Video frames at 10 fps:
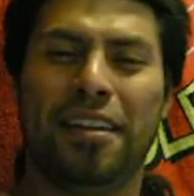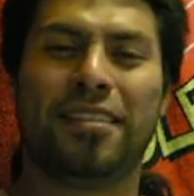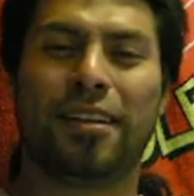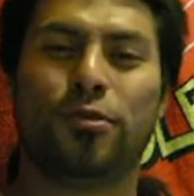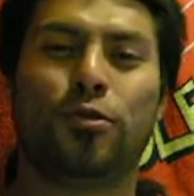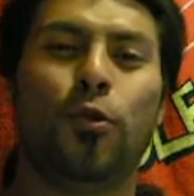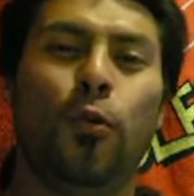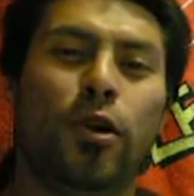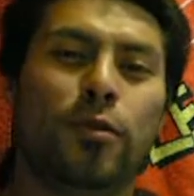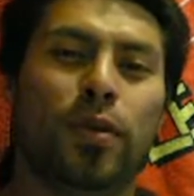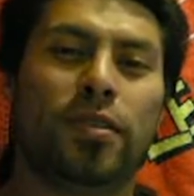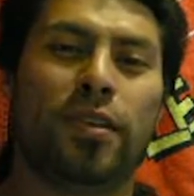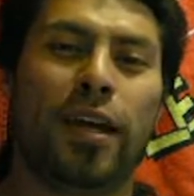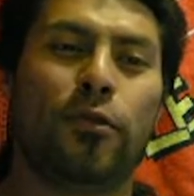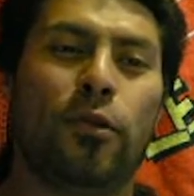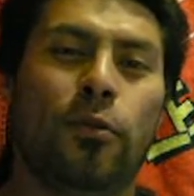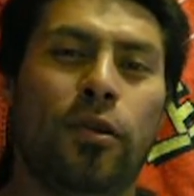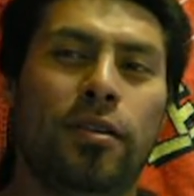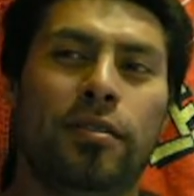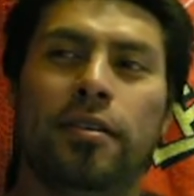It's like two words put together in
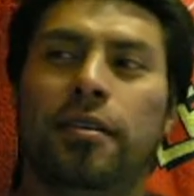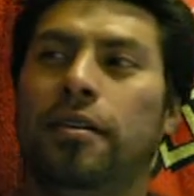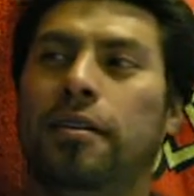one.